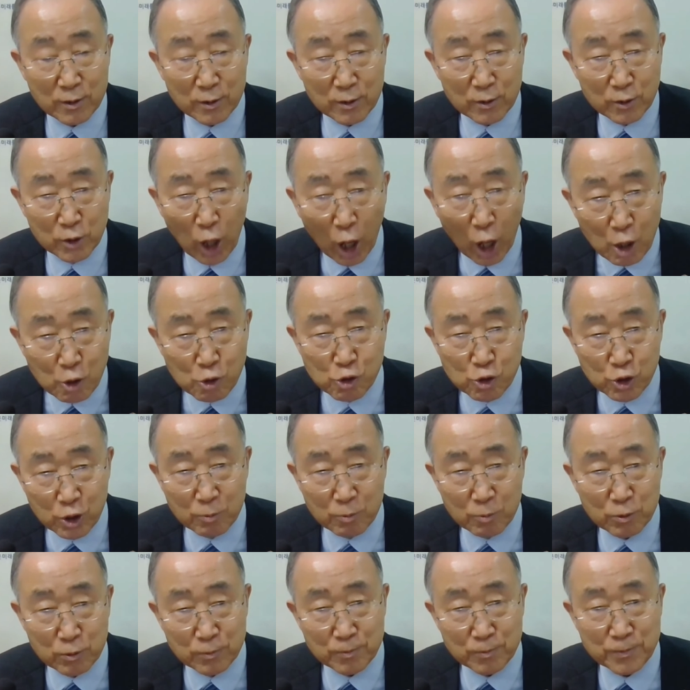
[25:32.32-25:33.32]

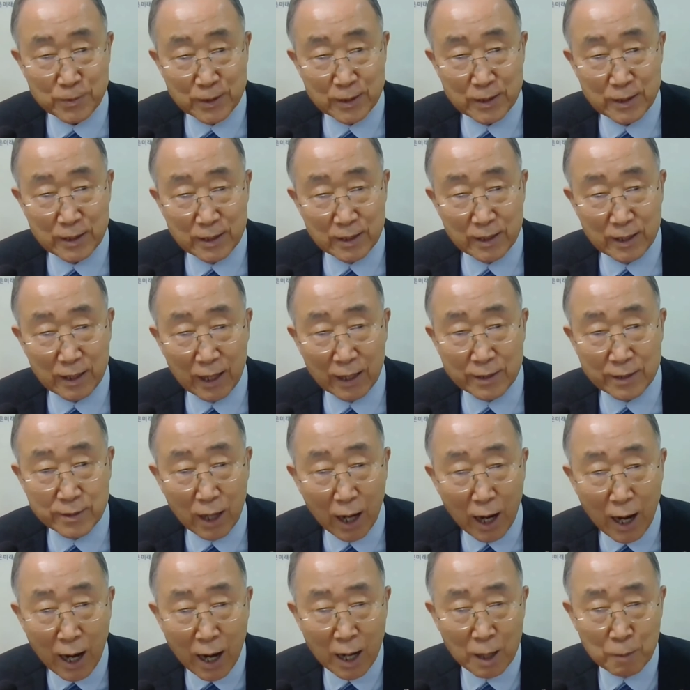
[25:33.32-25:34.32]
knowledgeable and
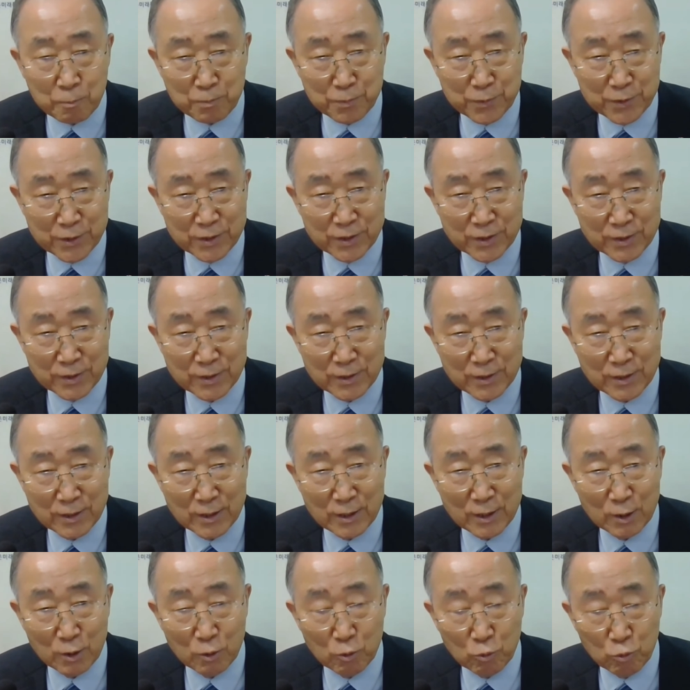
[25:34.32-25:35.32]
armed
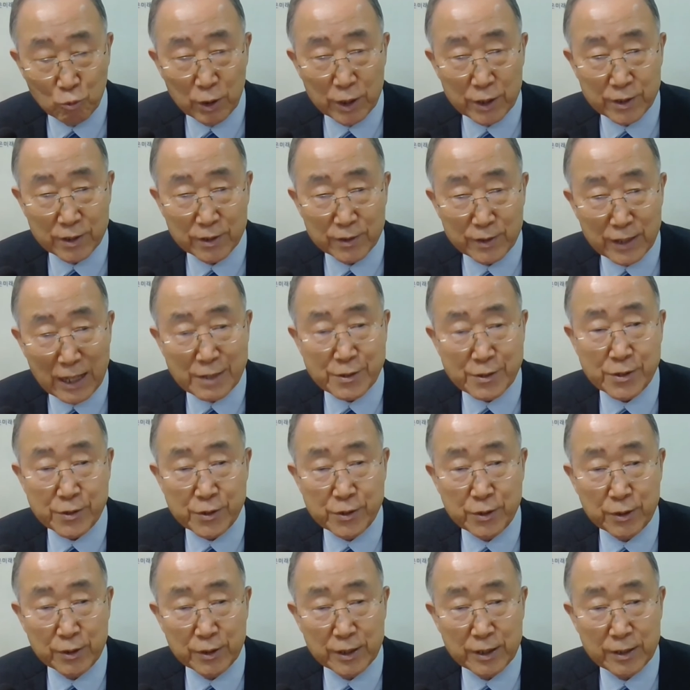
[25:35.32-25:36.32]
with the
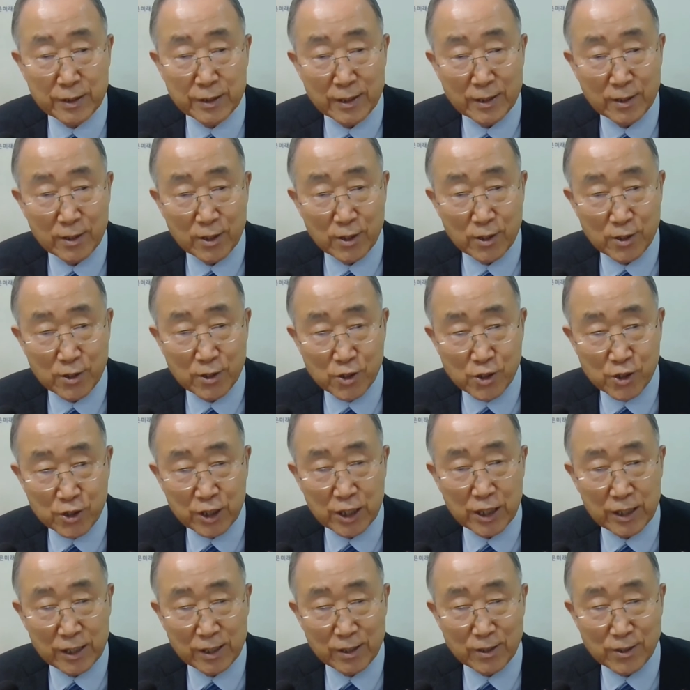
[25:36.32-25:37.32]
necessary
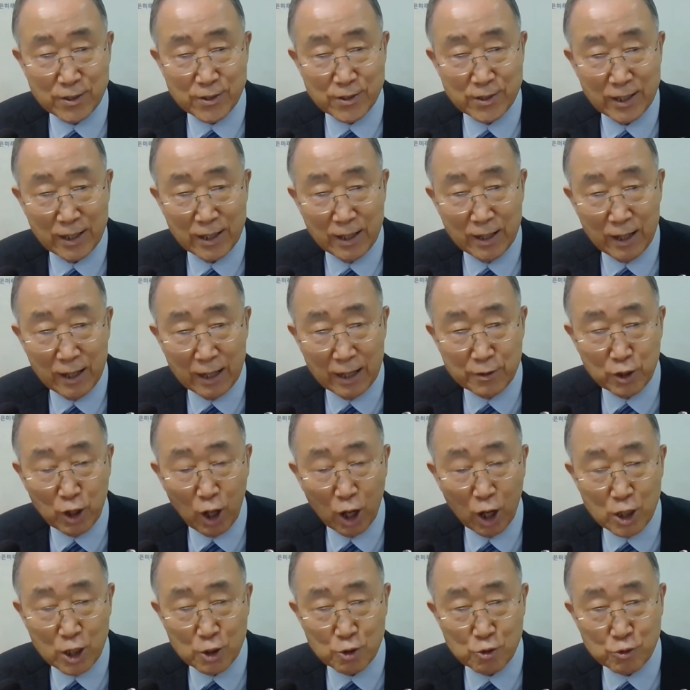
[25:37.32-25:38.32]
skills and
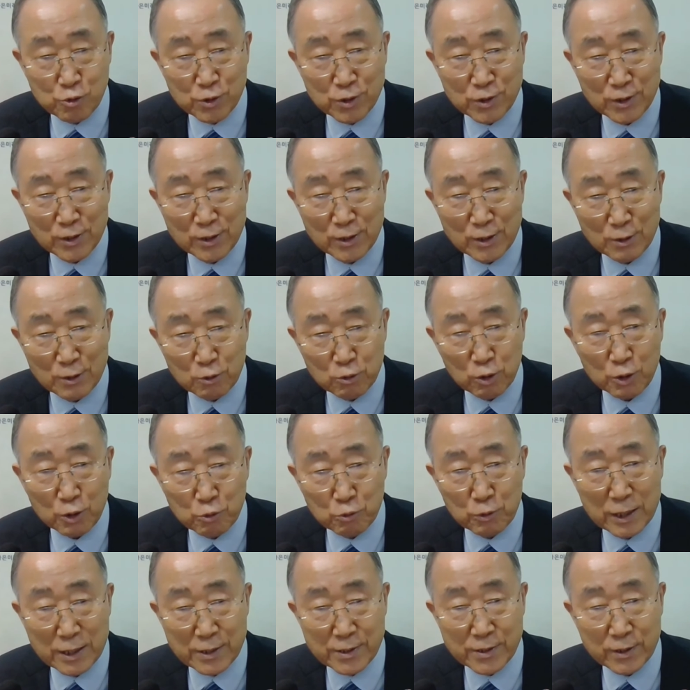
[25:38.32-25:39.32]
knowledge to
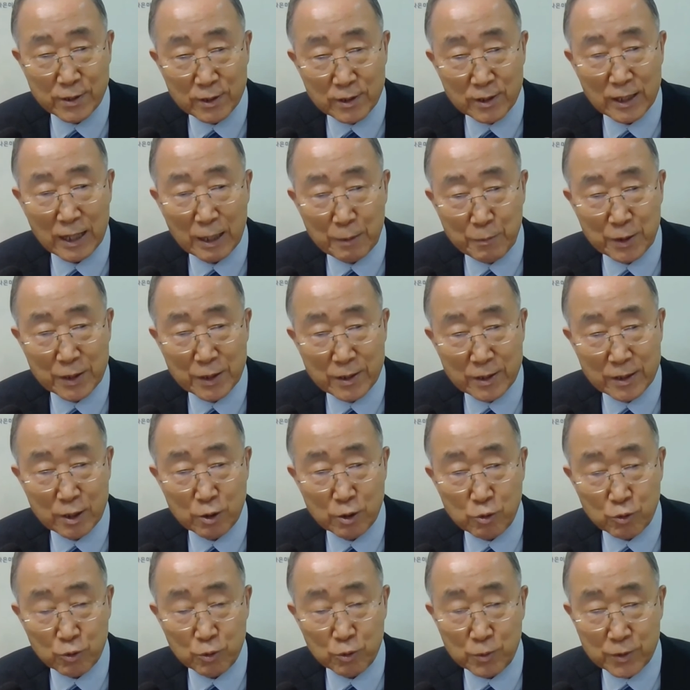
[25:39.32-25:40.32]
address the climate
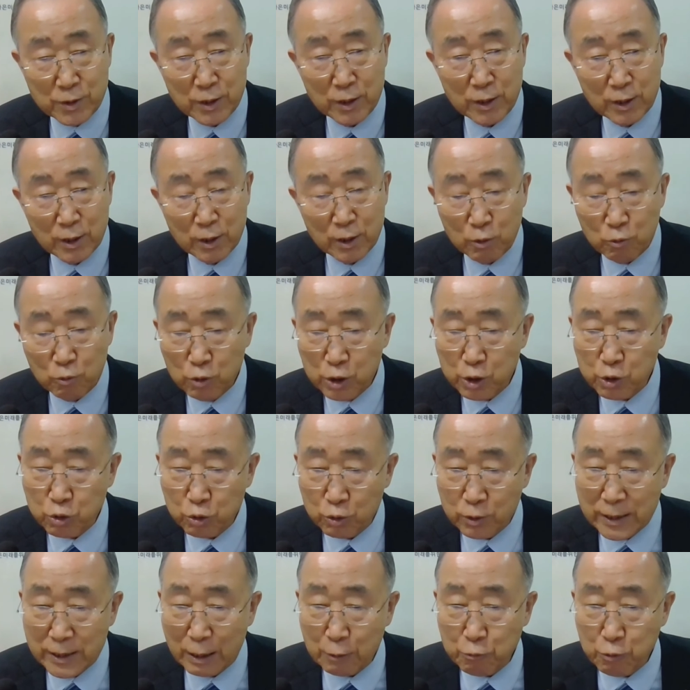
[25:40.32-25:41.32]
issues. We
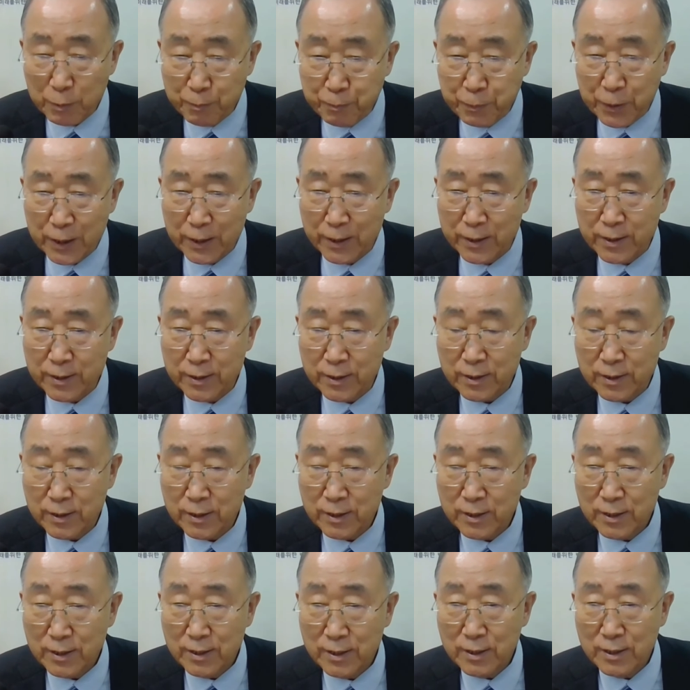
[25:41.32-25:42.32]
should not repeat
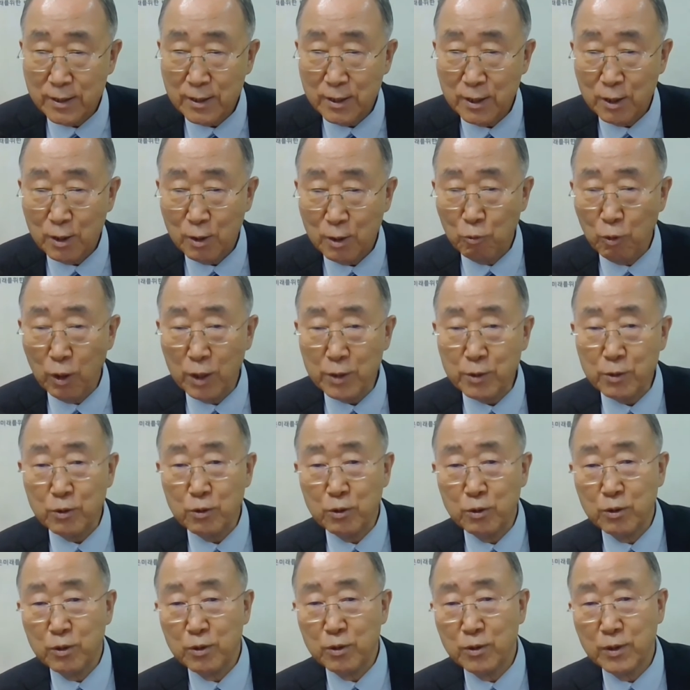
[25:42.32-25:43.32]
what
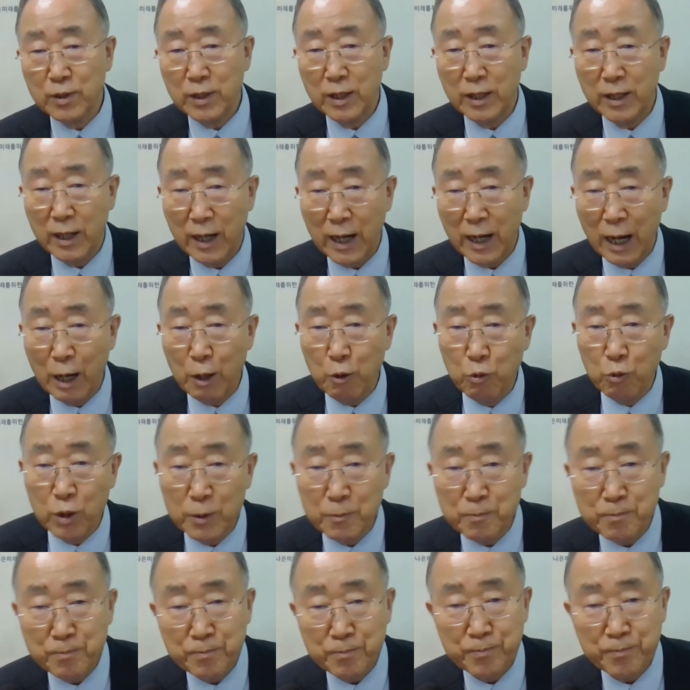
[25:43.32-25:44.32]
our